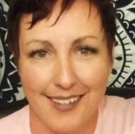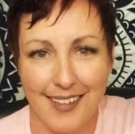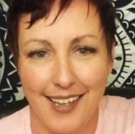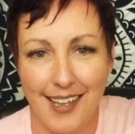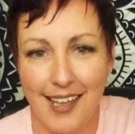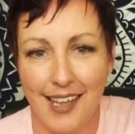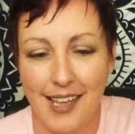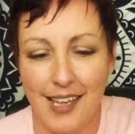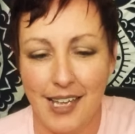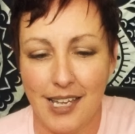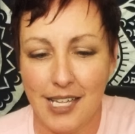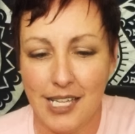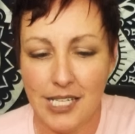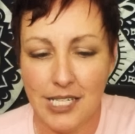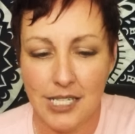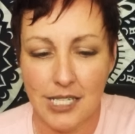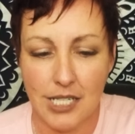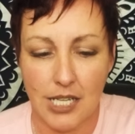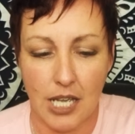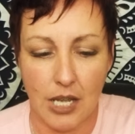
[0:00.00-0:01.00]

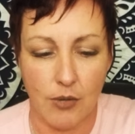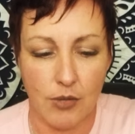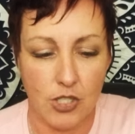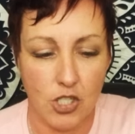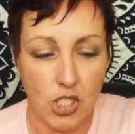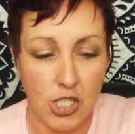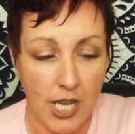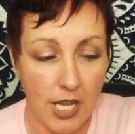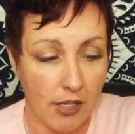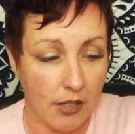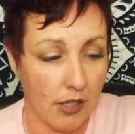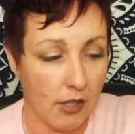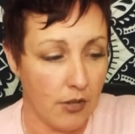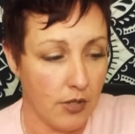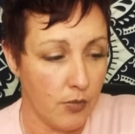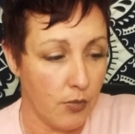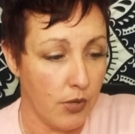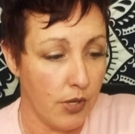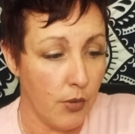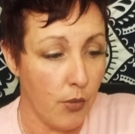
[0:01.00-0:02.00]
and I was channeling. I
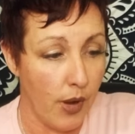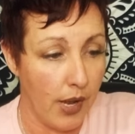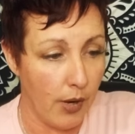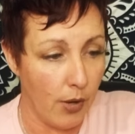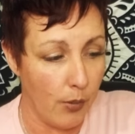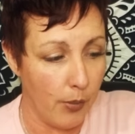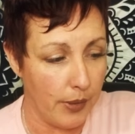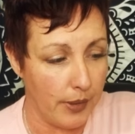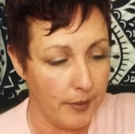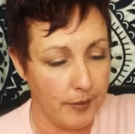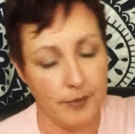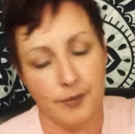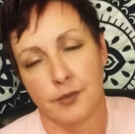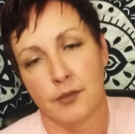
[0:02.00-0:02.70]
was pretty wide open.